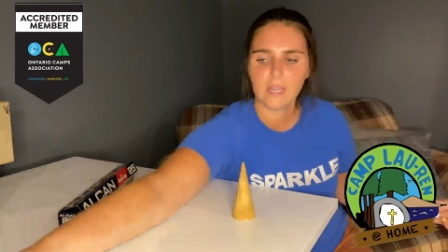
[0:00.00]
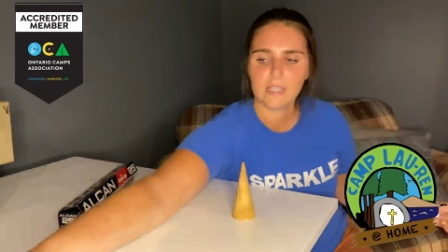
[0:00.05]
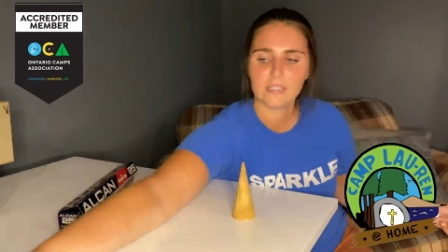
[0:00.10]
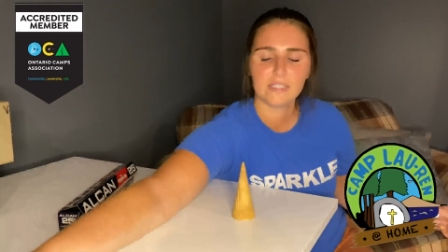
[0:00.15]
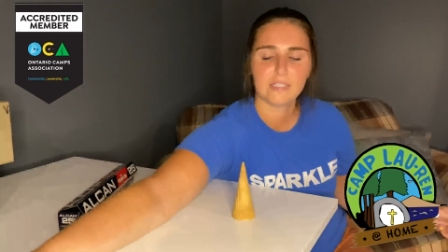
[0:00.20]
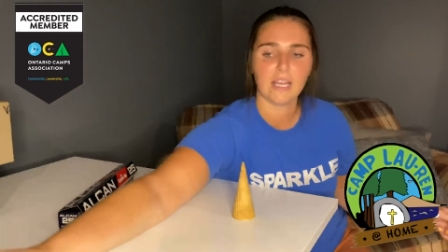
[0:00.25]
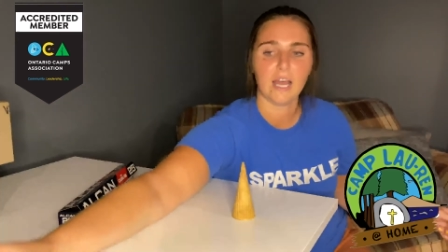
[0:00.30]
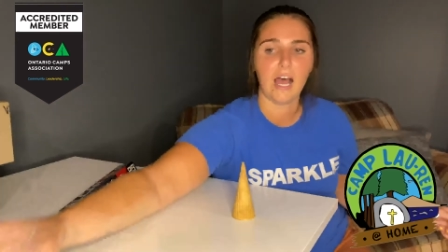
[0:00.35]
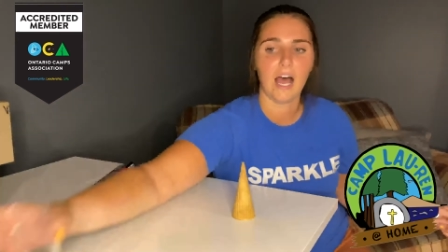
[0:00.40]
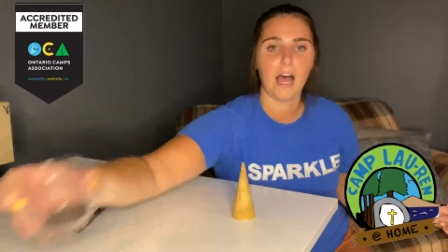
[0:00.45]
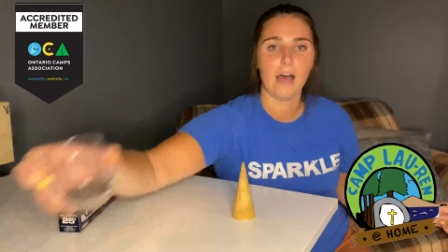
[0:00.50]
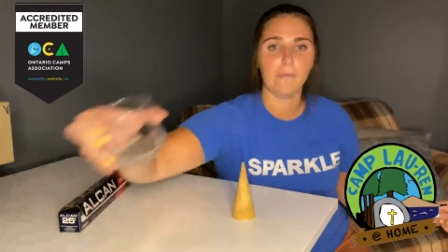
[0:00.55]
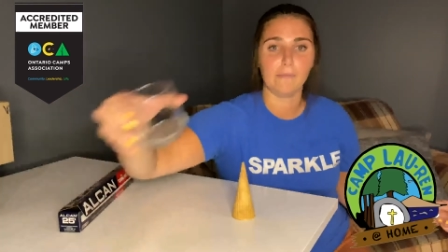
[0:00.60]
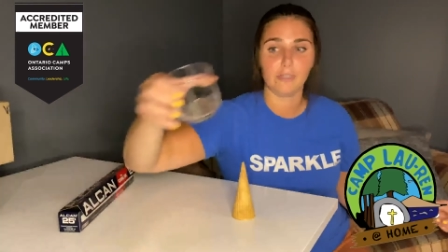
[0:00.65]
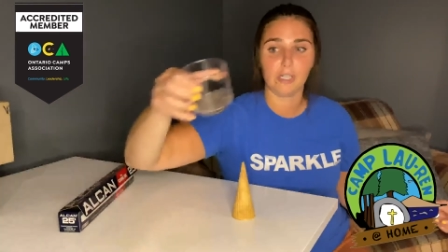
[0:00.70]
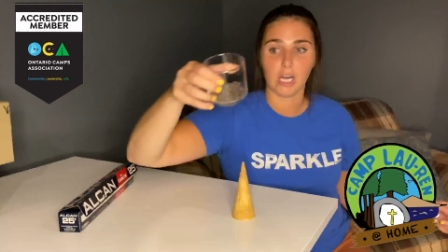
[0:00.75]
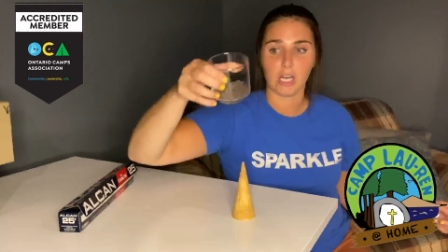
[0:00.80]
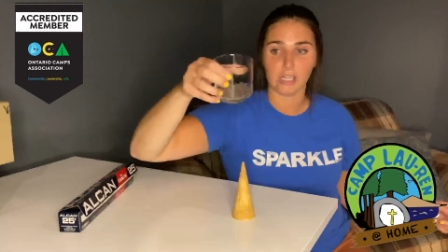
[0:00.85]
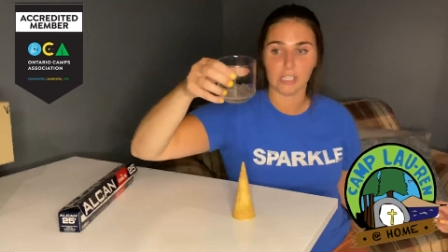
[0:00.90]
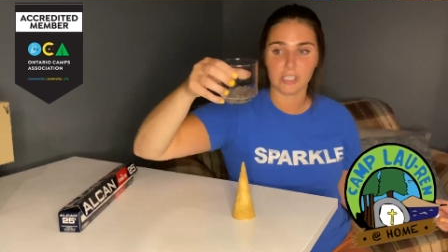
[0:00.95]
some
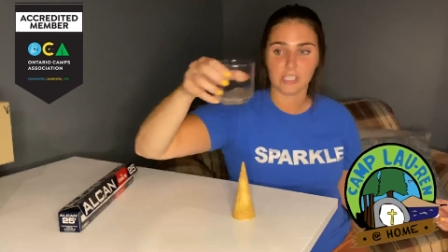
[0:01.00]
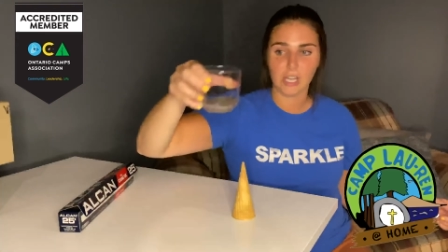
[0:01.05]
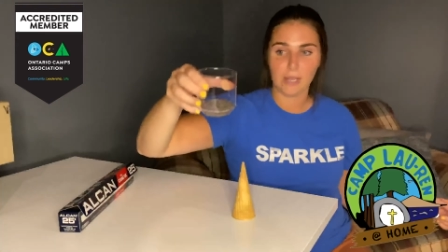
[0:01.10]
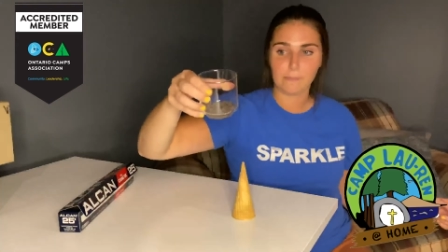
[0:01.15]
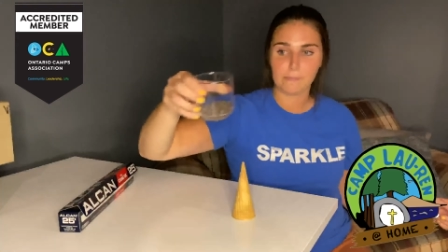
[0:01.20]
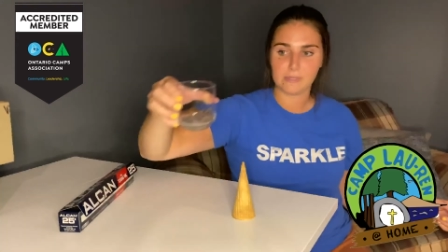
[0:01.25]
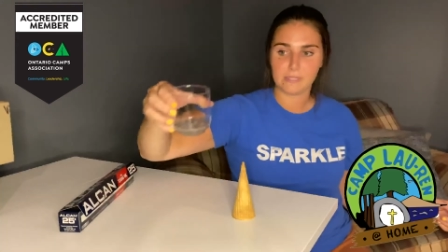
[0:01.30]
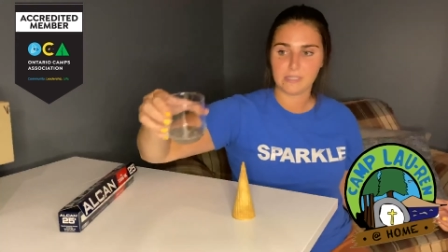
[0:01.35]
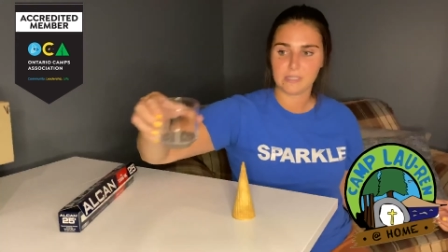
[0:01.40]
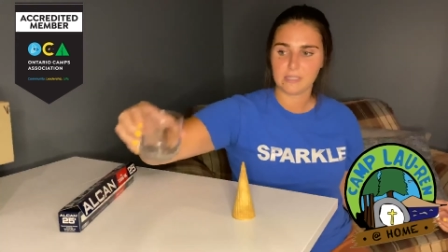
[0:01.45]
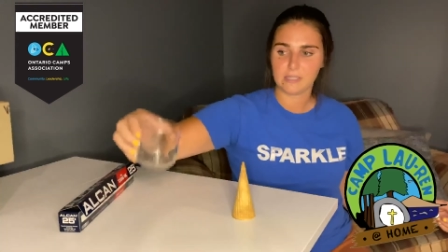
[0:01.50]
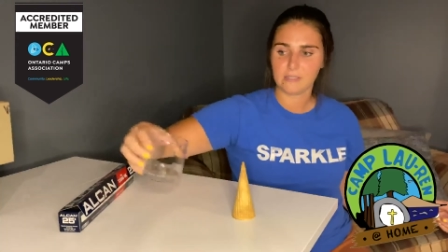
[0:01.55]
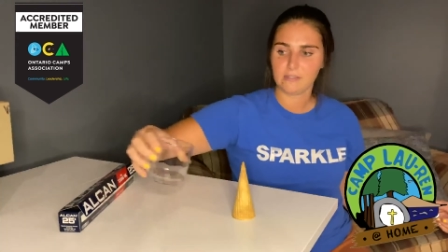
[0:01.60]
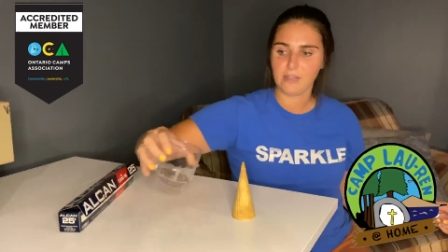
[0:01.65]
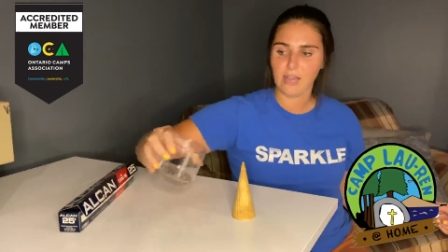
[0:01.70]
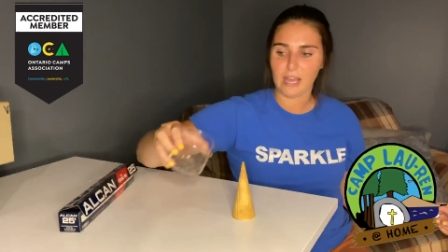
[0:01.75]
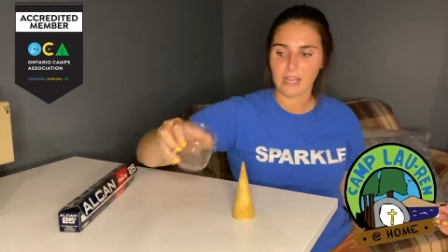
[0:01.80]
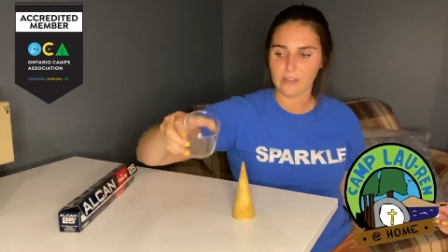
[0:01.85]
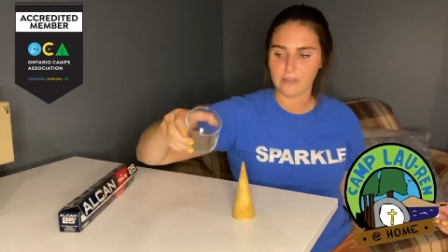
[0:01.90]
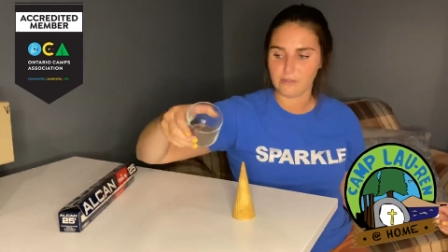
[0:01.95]
chocolate chips.
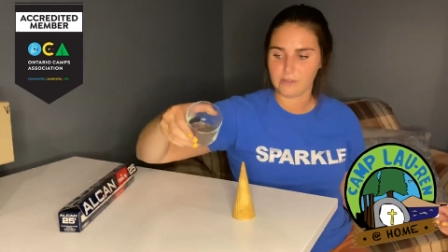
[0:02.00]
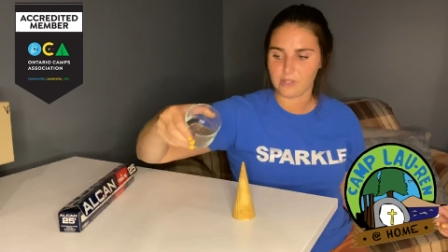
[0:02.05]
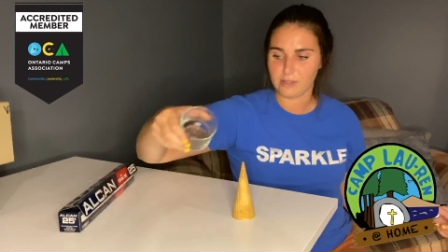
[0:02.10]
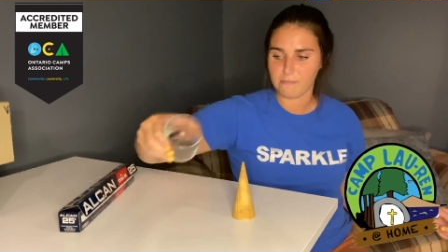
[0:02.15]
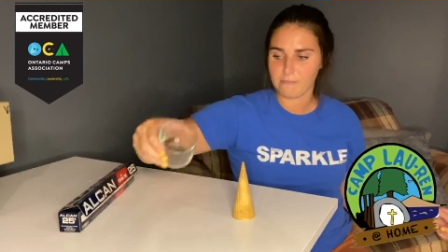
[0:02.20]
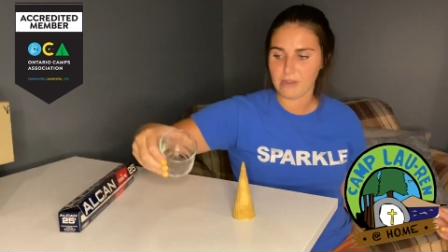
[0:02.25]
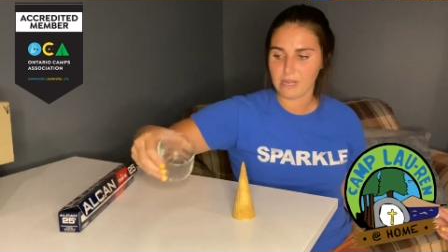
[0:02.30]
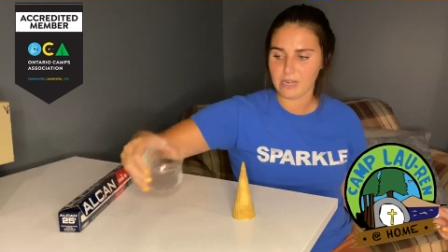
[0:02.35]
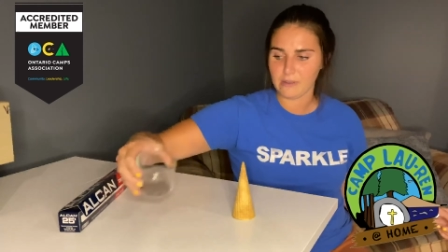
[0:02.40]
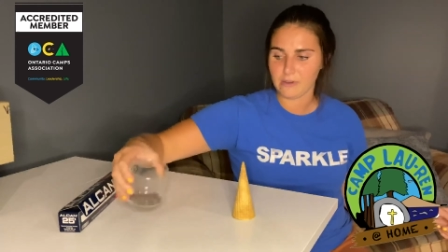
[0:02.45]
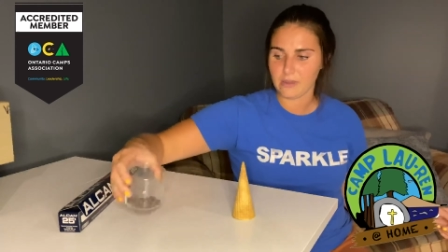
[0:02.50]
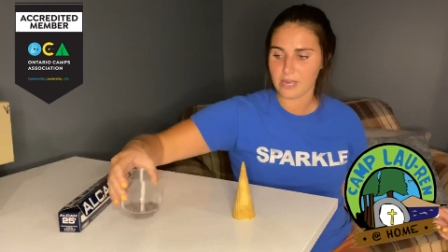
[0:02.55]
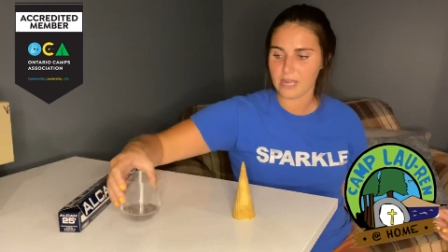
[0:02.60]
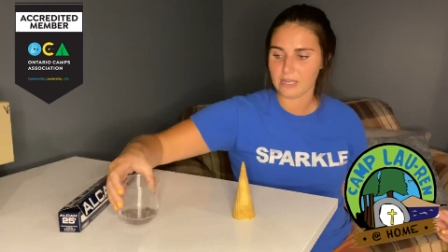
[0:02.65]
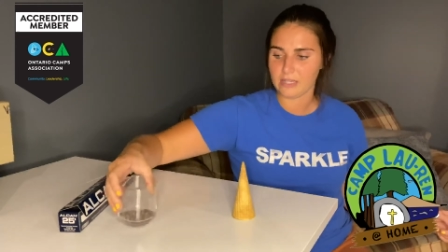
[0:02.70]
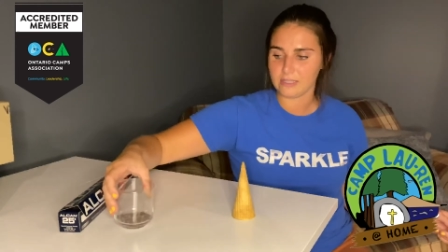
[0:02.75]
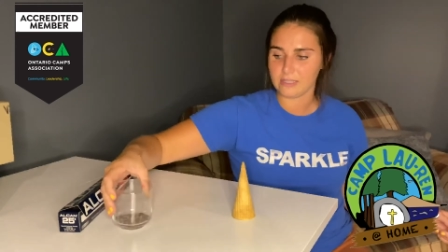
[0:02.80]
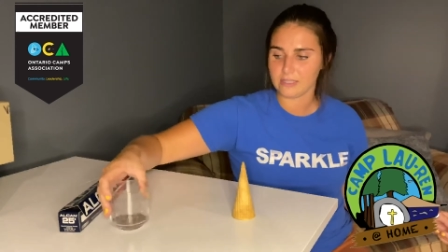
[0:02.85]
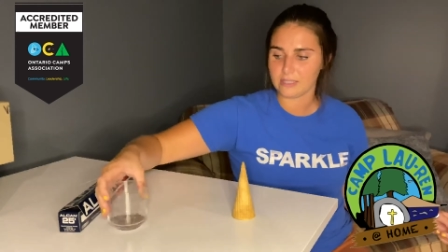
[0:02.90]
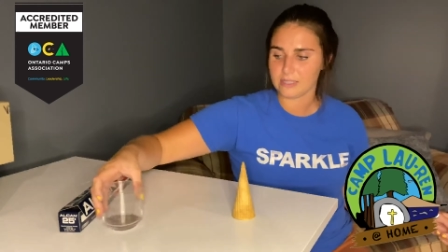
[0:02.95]
I use the mini
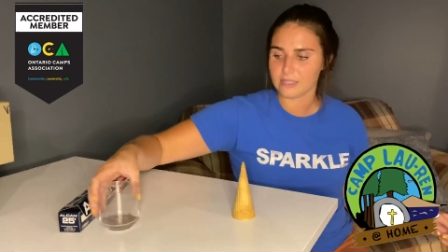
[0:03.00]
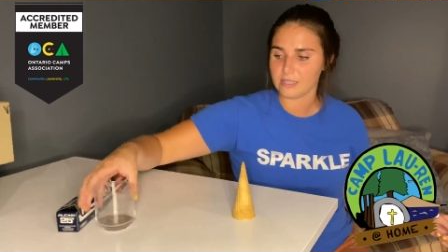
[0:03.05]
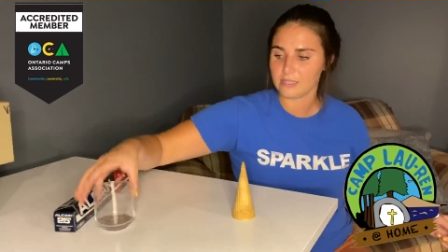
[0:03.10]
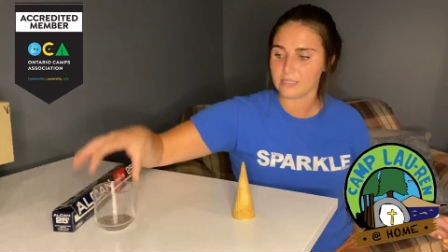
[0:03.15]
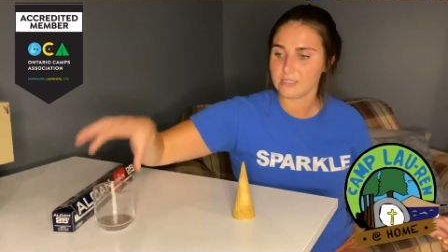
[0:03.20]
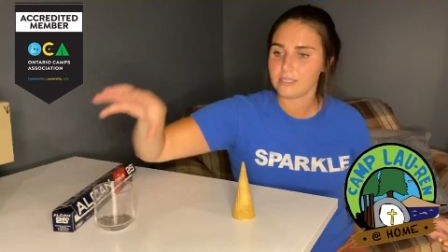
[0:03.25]
ones.